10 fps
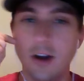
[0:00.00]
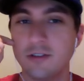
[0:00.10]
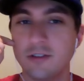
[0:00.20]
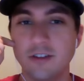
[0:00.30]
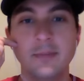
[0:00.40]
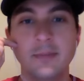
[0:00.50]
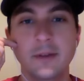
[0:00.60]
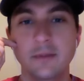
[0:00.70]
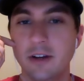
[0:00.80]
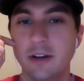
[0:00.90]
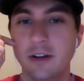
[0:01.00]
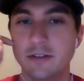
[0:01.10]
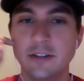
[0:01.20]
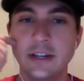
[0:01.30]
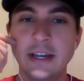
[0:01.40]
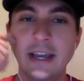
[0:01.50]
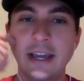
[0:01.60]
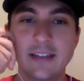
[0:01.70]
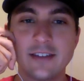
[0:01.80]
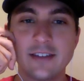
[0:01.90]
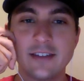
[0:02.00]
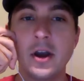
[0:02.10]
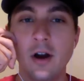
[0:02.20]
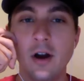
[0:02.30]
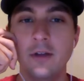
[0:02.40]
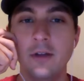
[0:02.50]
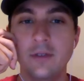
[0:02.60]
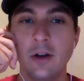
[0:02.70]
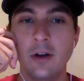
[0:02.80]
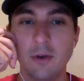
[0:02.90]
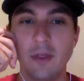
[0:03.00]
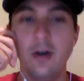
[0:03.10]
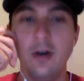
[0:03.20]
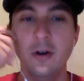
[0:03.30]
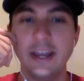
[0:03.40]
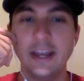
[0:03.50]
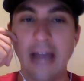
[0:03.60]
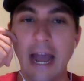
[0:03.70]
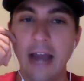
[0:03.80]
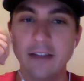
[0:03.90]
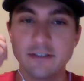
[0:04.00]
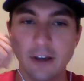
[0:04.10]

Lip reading: or something, because it's going to be hard if you don't have one of those 8 guys. So,